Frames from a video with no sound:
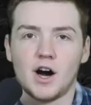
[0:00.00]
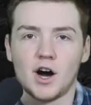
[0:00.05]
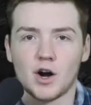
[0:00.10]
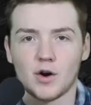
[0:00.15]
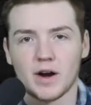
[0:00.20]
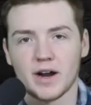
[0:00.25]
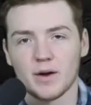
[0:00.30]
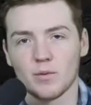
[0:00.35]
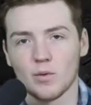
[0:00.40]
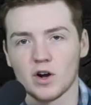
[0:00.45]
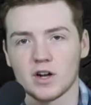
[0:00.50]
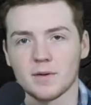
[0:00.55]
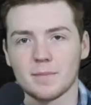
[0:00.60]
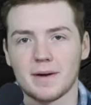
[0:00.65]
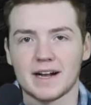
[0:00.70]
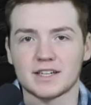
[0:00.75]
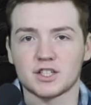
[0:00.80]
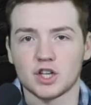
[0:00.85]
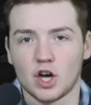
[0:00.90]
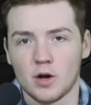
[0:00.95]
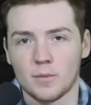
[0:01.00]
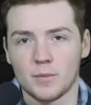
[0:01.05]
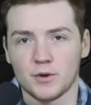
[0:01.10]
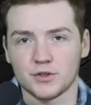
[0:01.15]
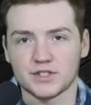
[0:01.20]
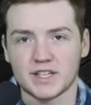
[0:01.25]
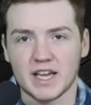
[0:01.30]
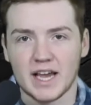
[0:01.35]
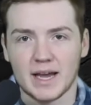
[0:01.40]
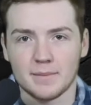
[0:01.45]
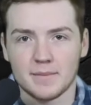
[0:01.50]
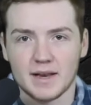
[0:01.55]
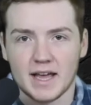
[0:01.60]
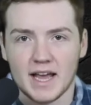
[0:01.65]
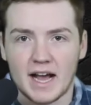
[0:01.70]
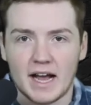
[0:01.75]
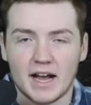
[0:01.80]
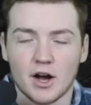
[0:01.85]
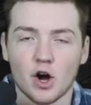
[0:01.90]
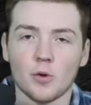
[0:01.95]
All right, welcome back to Almost Game Day.
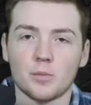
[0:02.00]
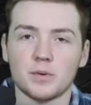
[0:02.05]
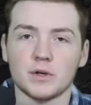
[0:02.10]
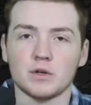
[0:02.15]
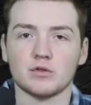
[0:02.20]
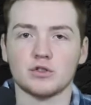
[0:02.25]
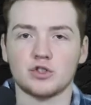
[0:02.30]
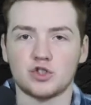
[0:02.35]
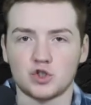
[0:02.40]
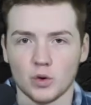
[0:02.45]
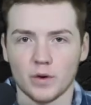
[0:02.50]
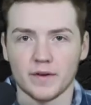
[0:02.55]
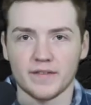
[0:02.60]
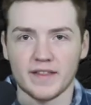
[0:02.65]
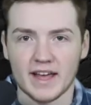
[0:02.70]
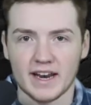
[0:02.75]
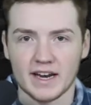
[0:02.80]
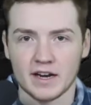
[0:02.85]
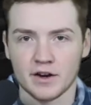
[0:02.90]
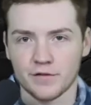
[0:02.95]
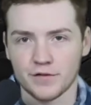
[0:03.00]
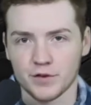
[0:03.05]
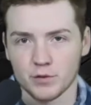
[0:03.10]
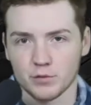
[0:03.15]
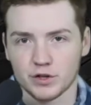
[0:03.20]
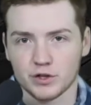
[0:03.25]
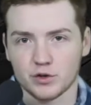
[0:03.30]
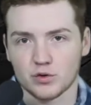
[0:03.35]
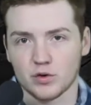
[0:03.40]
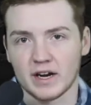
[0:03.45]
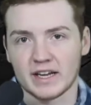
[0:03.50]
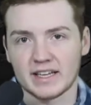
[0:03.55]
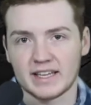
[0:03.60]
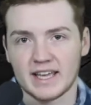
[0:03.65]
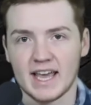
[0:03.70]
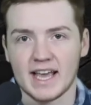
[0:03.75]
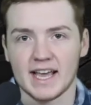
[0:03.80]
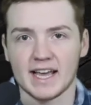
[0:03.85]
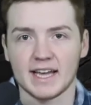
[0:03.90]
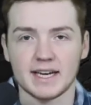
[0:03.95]
I hope you enjoyed that interview with Kraig
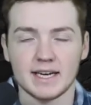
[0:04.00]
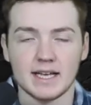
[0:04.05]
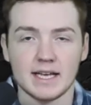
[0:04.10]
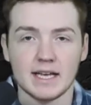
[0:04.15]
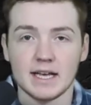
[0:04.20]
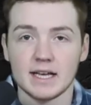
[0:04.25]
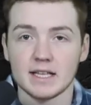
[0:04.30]
Kann.